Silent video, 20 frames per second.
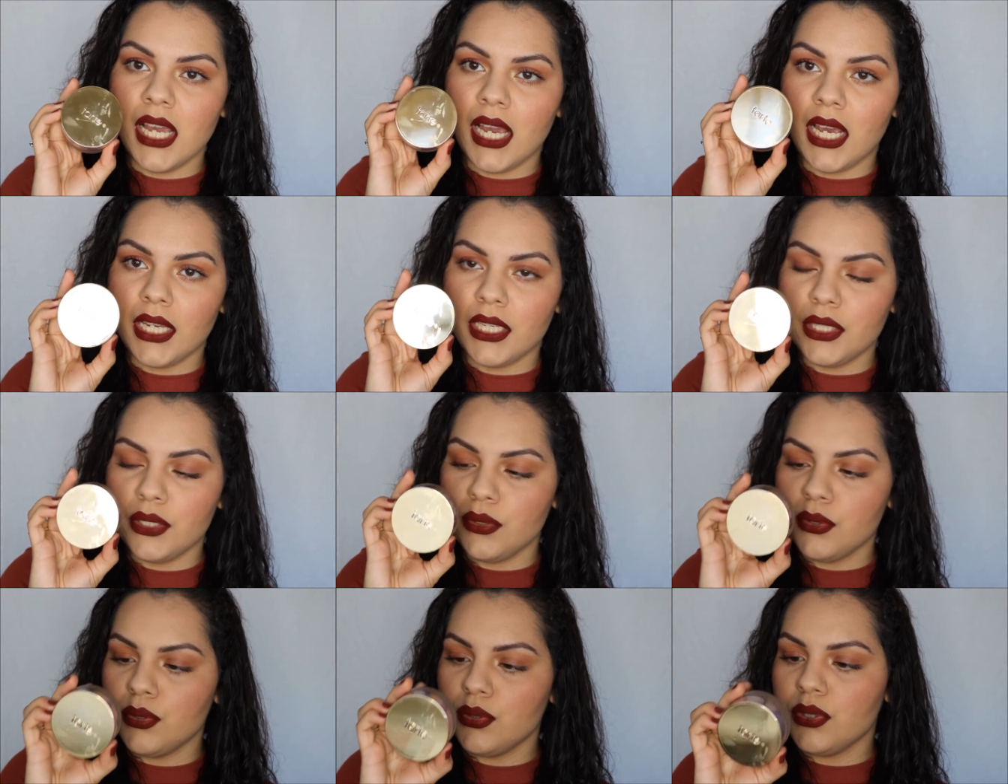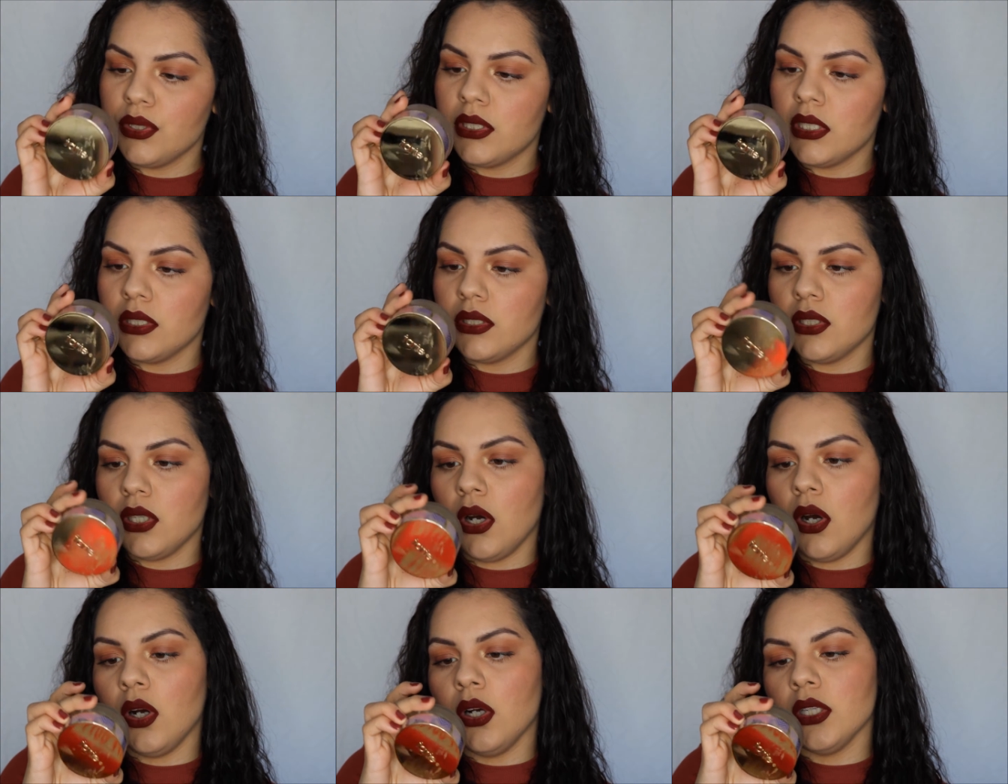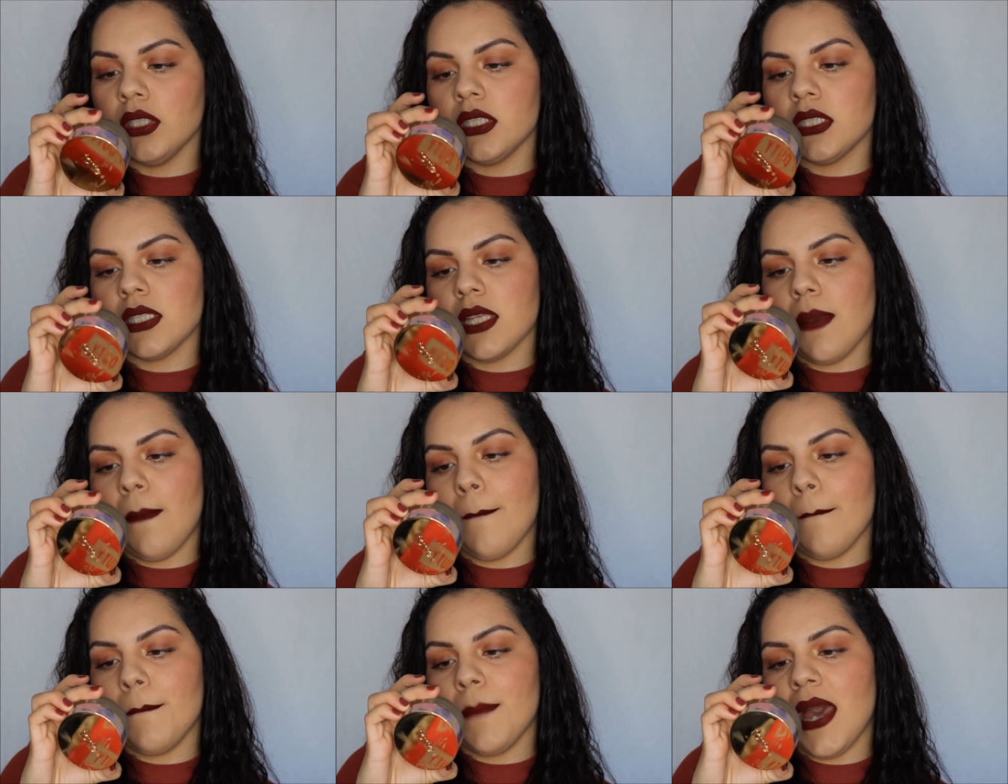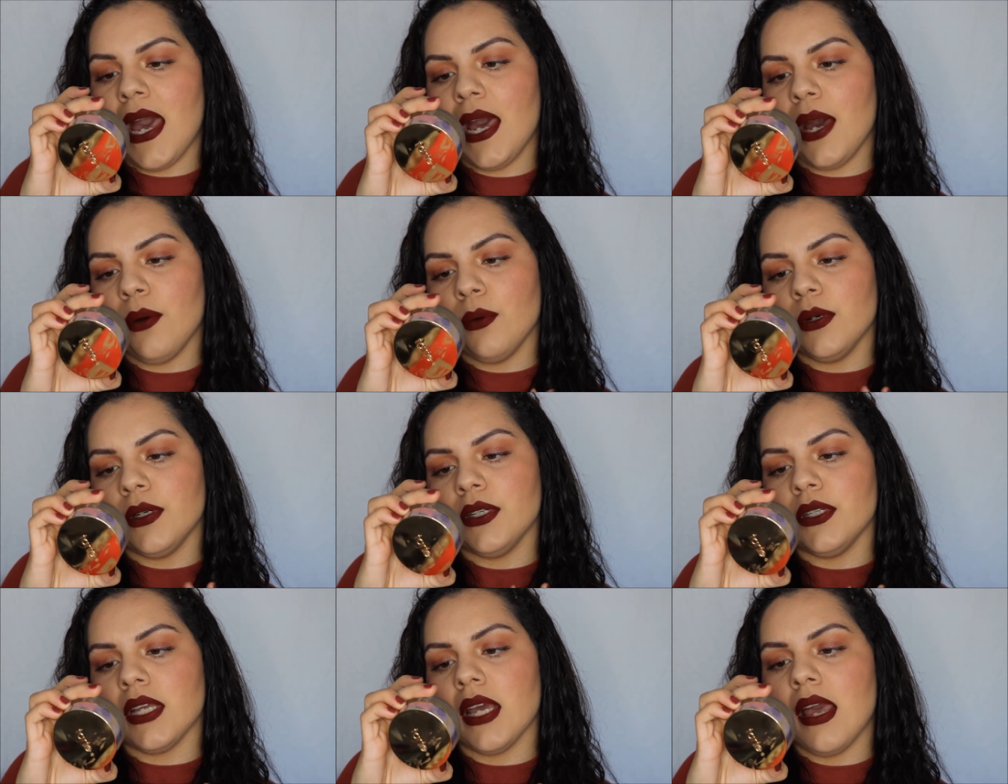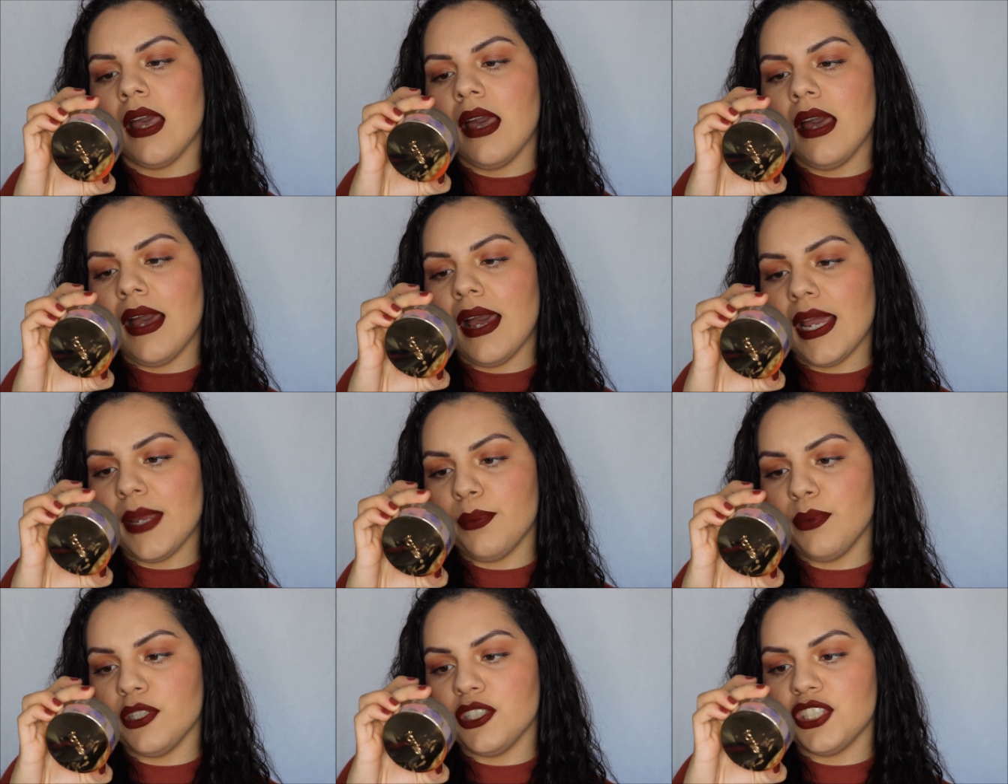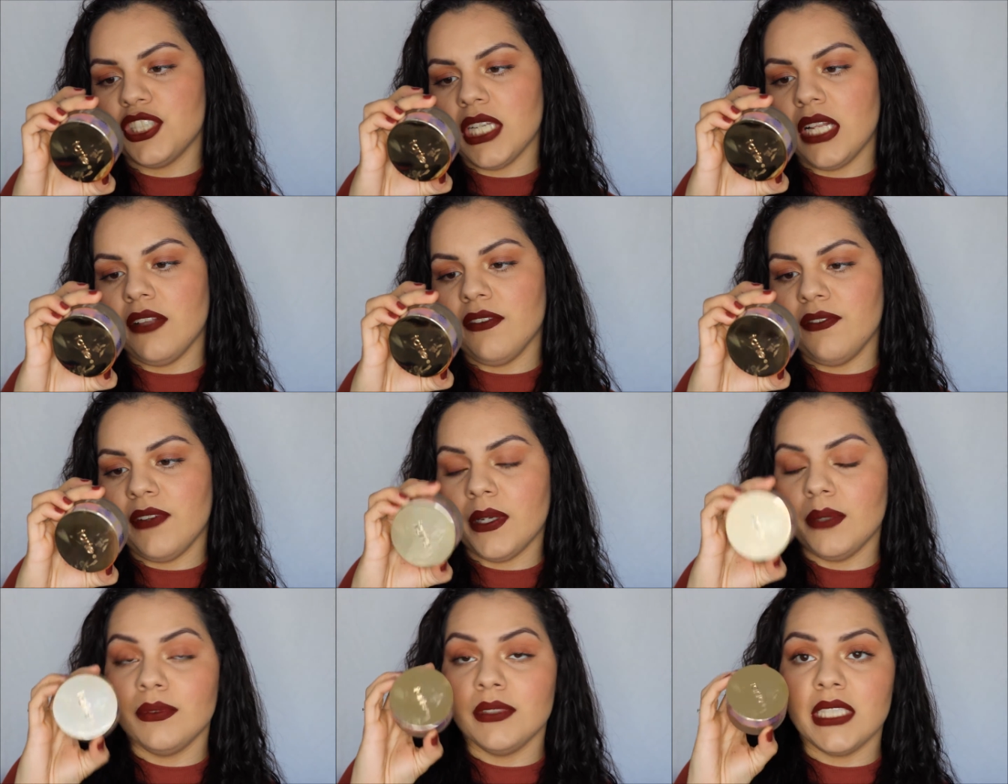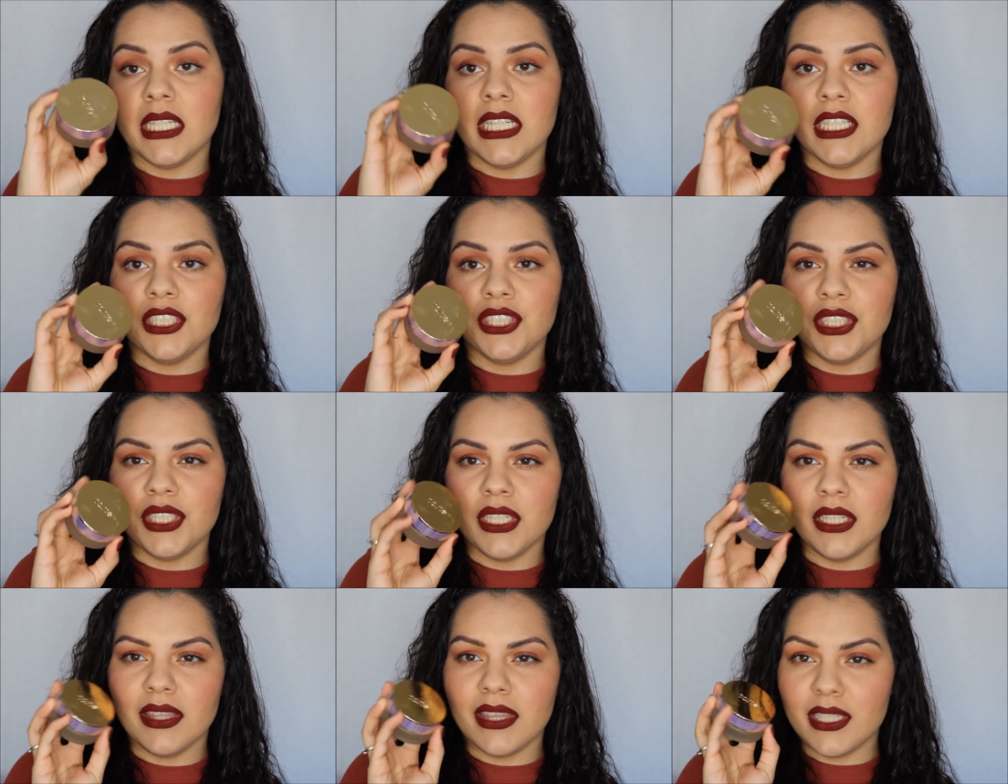I used Tarte's Empowered Hybrid Gel Foundation.